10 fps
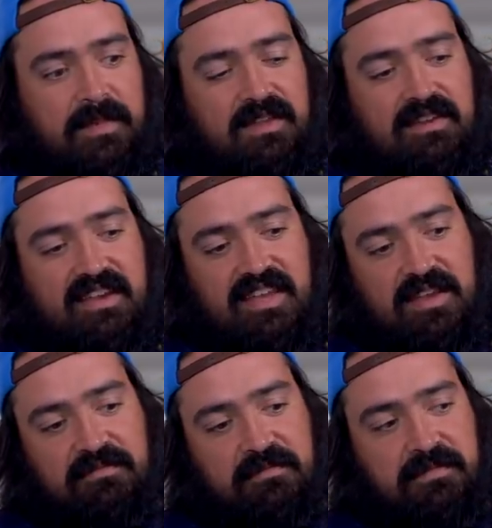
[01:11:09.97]
I mean, I
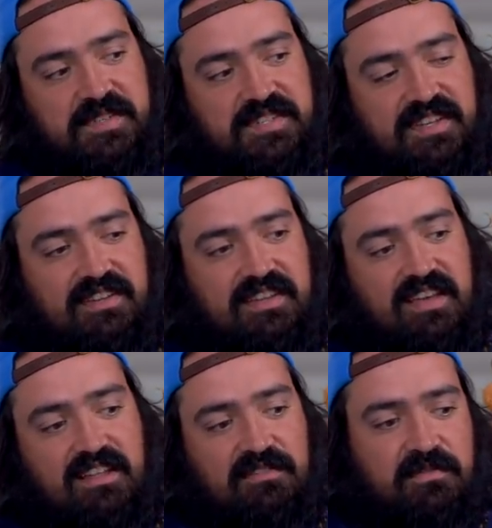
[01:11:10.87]
came from Michigan to
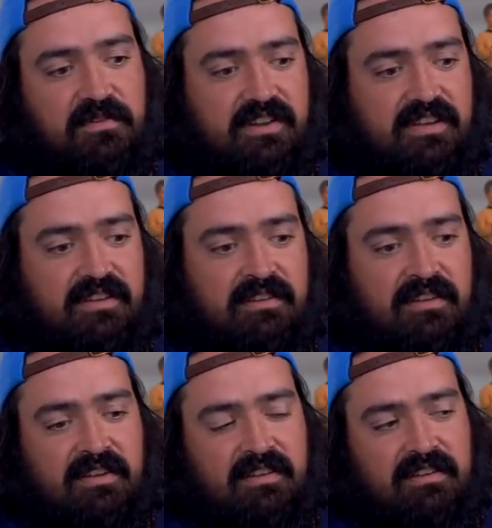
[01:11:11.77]
California.
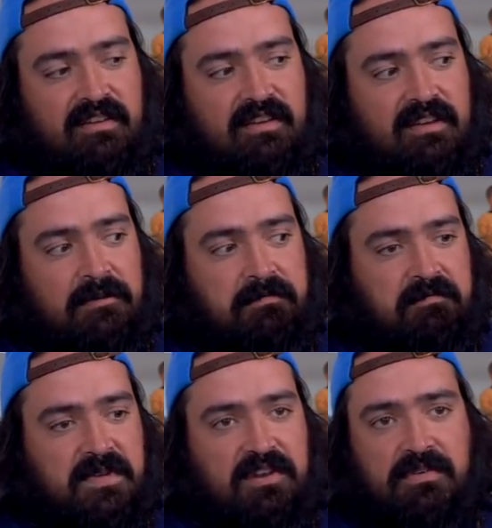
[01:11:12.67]

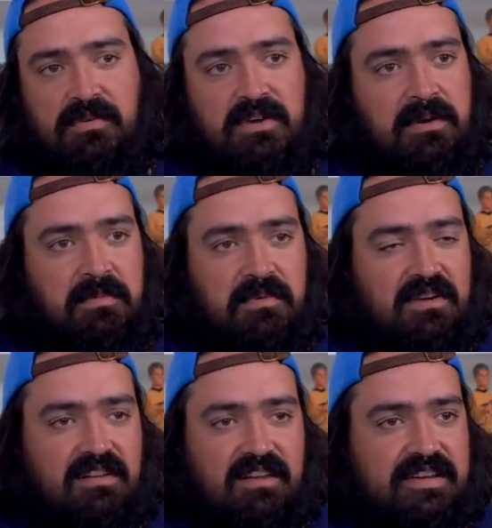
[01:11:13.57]
Um, I grew up, we'll
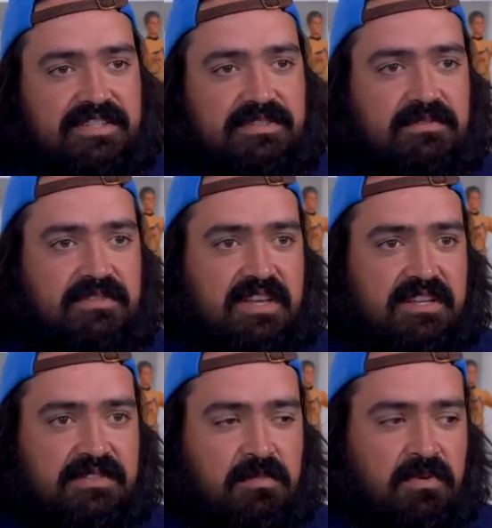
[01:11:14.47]
call it high school
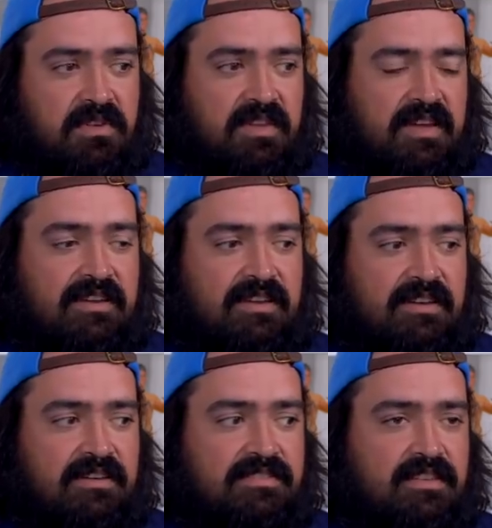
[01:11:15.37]
days, more in like
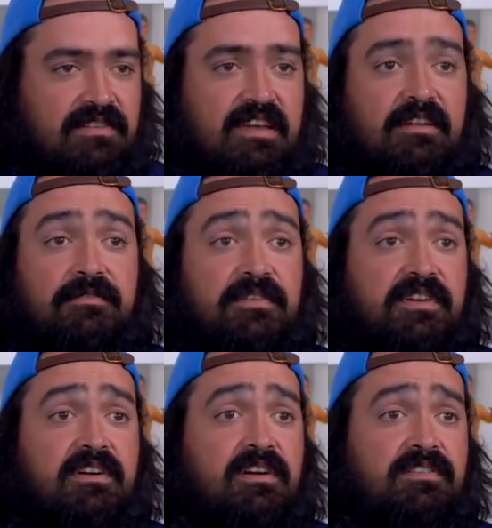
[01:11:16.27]
uh, Southern
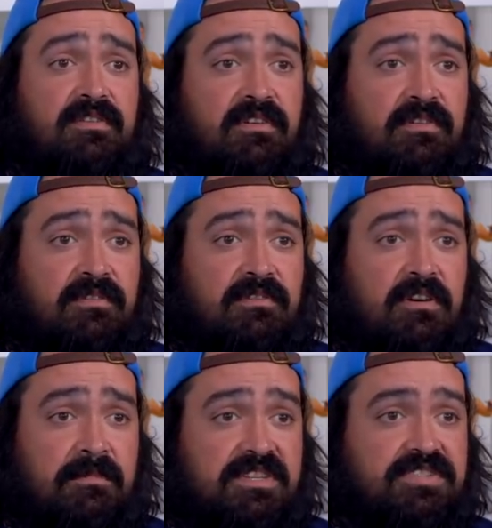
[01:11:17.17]
California, Garden Grove,
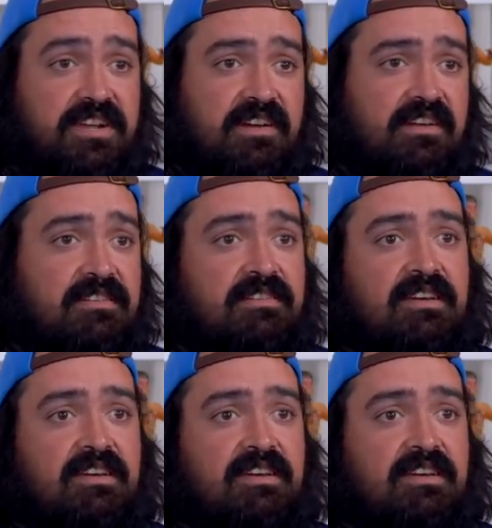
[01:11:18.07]
Long Beach area.